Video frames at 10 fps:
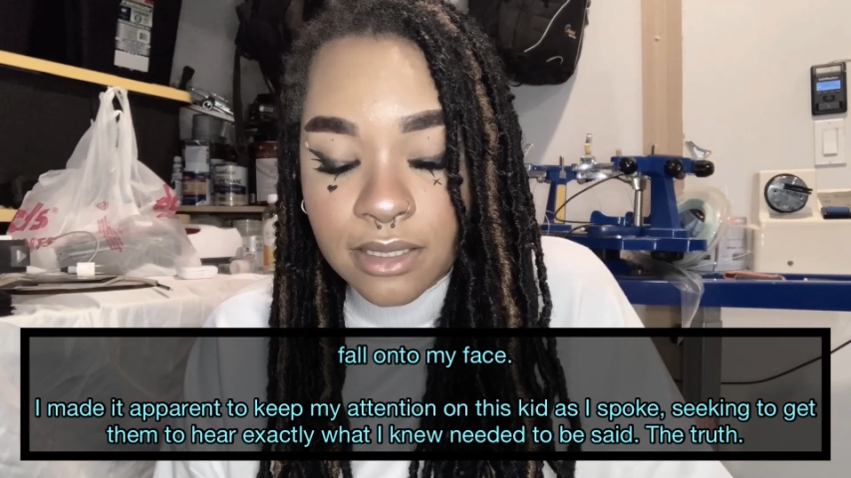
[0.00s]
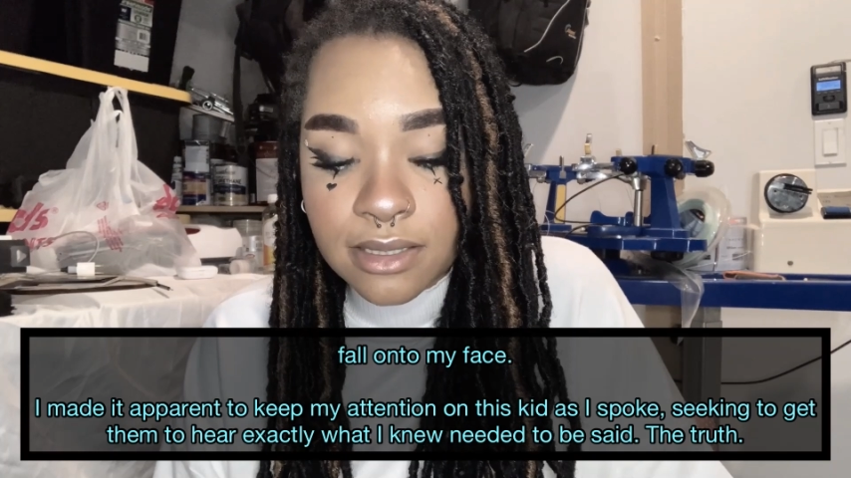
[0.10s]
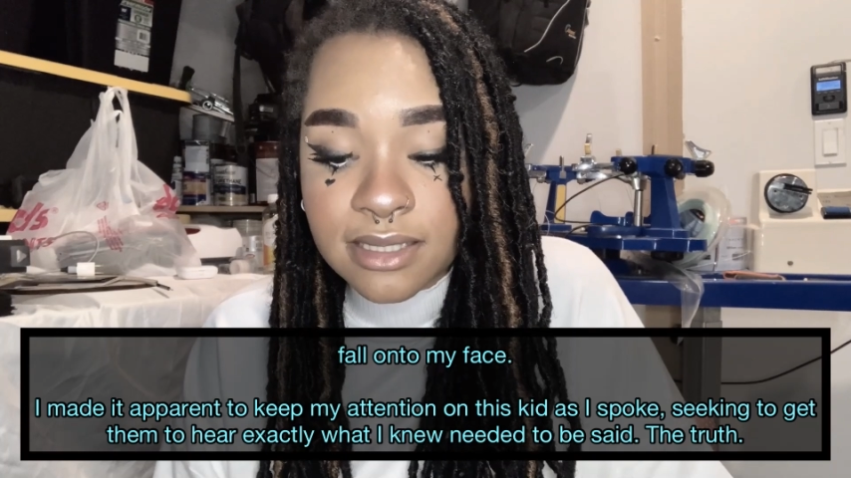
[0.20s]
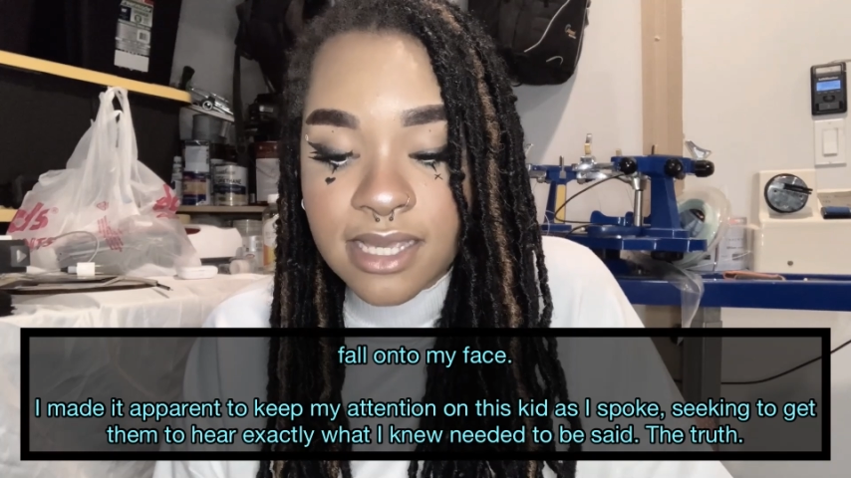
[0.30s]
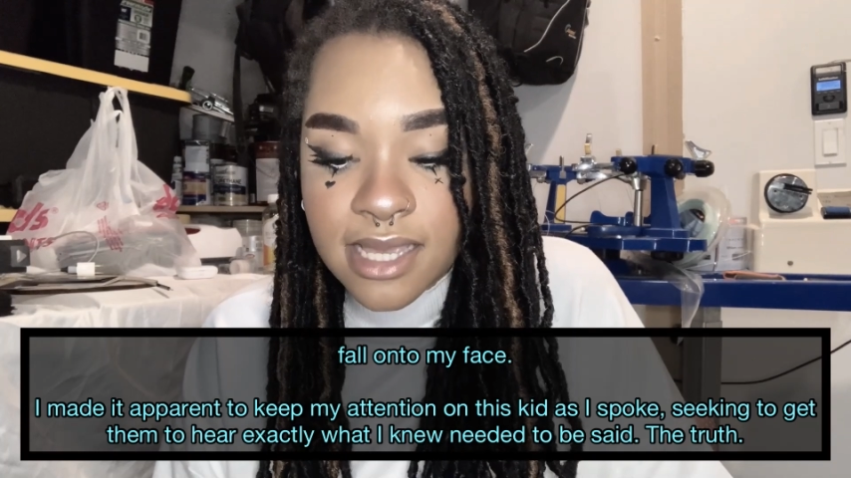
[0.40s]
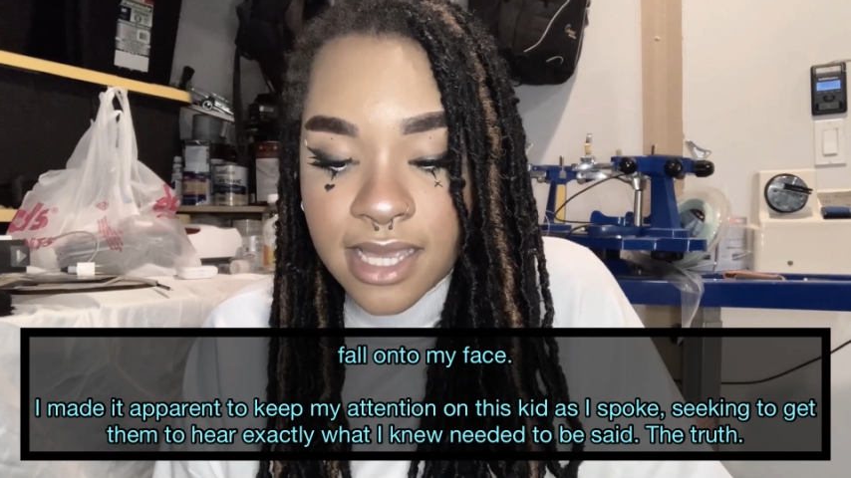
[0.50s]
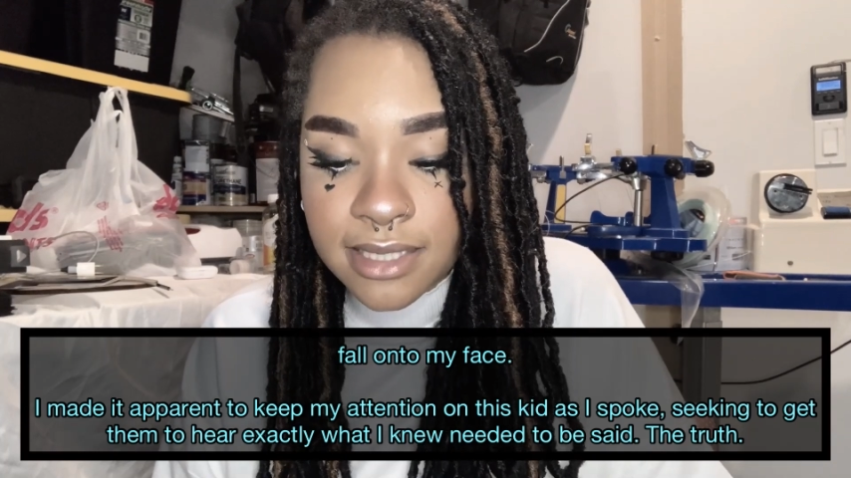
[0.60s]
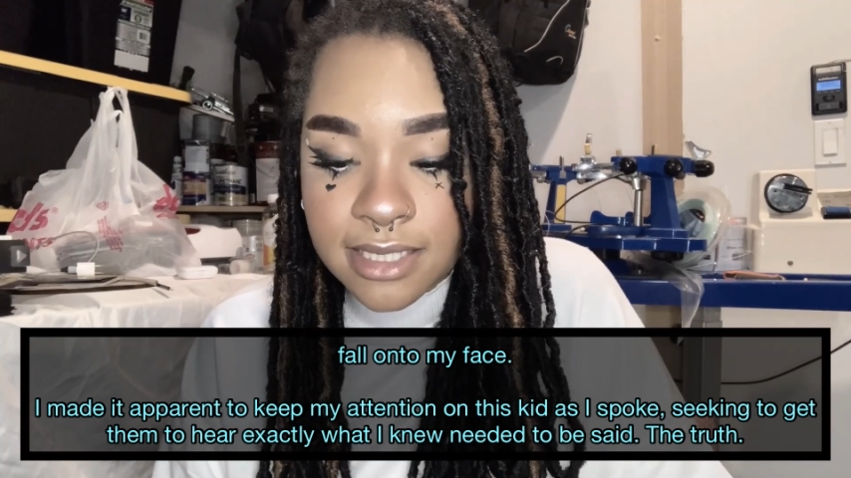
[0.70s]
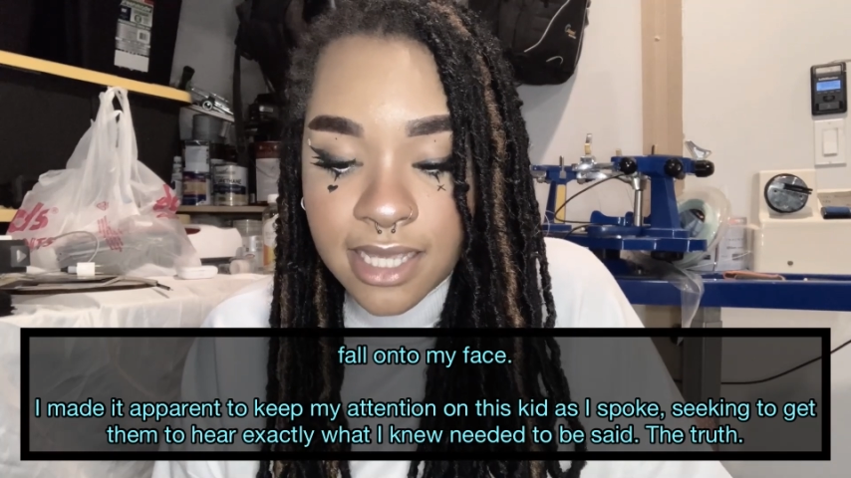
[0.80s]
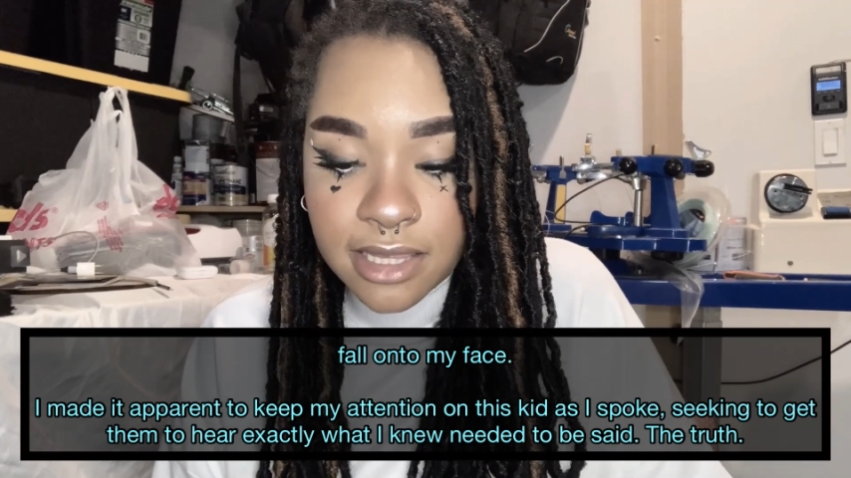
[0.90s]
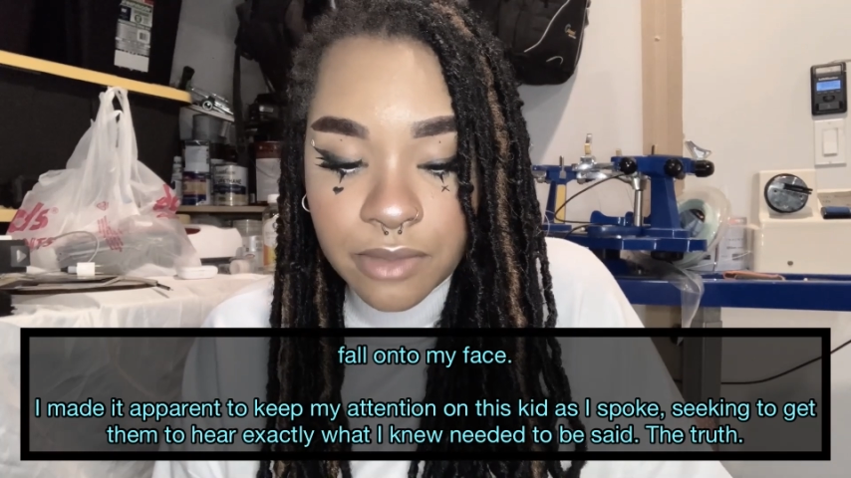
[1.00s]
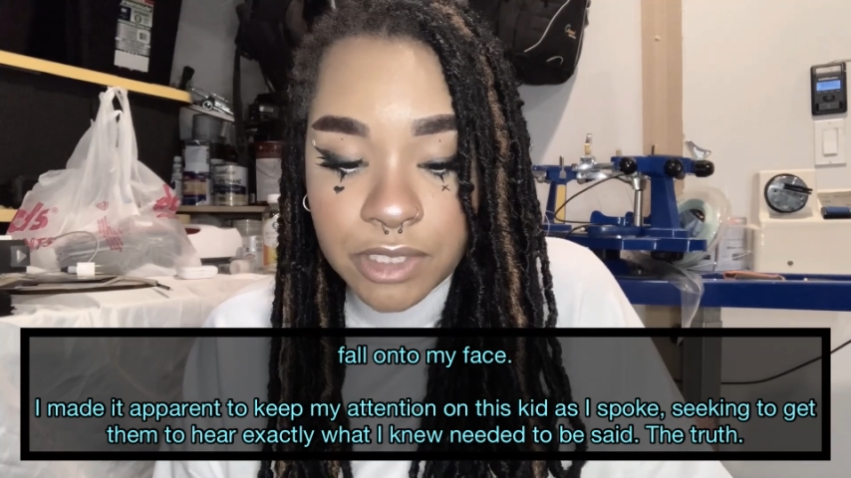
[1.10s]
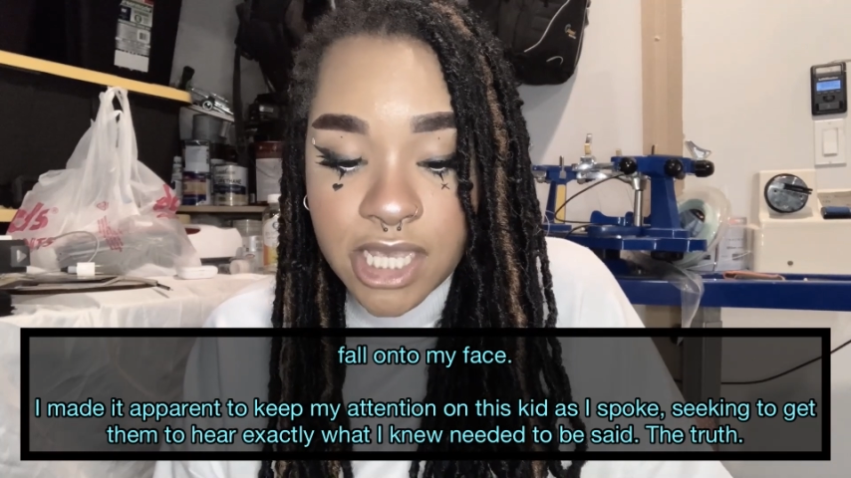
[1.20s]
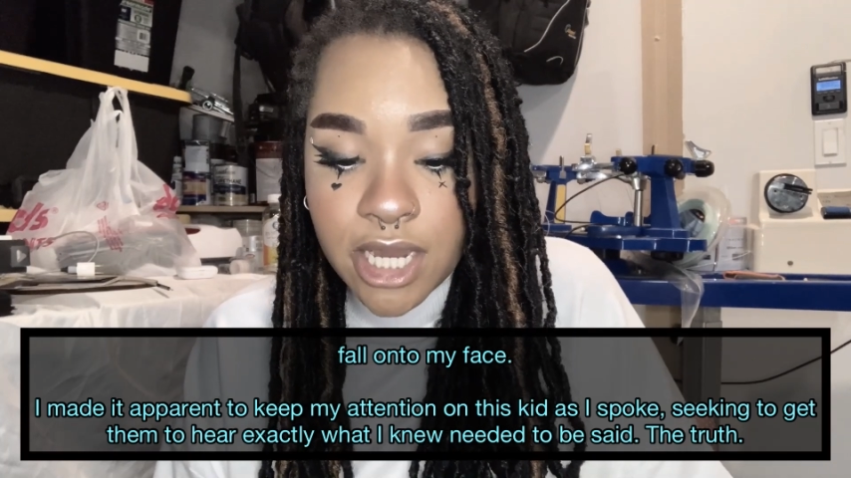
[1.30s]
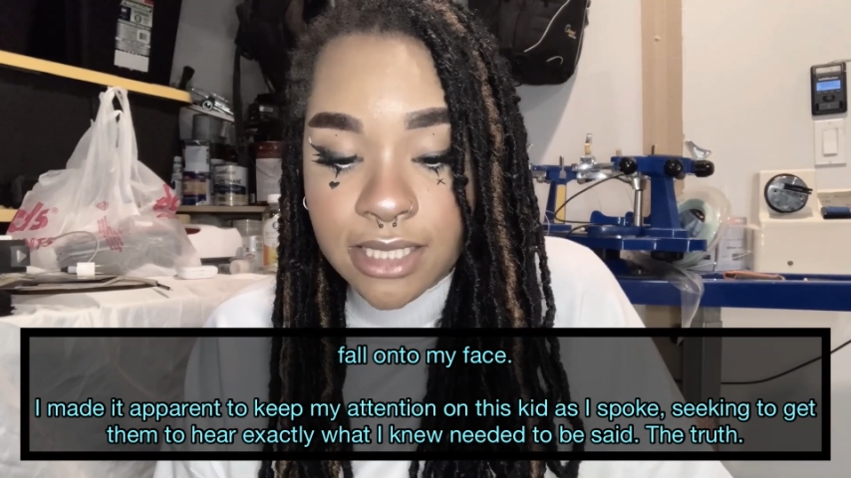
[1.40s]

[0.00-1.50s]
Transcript: seeking to get them to hear